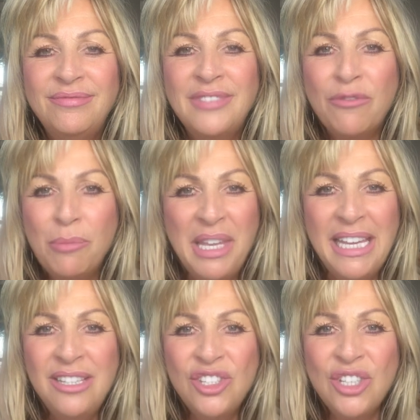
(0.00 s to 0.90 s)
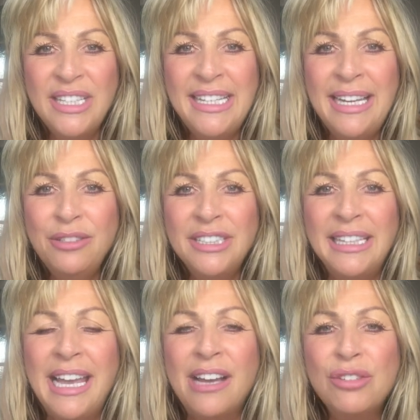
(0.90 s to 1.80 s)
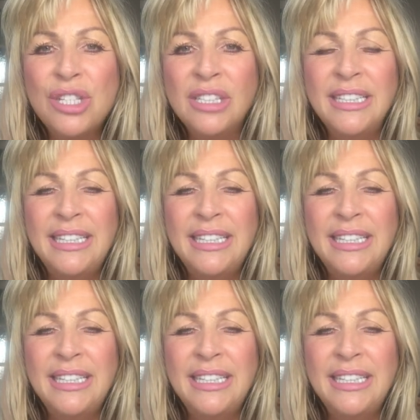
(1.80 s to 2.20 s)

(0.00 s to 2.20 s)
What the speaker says: From the inside out and the outside